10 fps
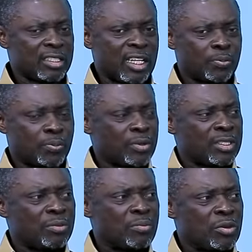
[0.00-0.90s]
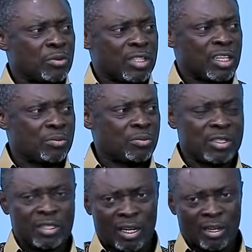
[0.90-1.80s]
The spirit in me who tells me
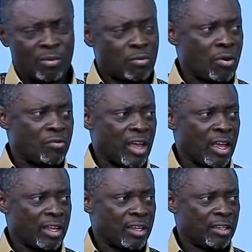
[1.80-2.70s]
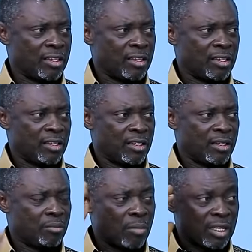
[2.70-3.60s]
say wo dry.
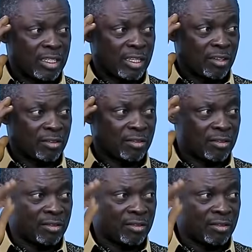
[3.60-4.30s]
Matana no.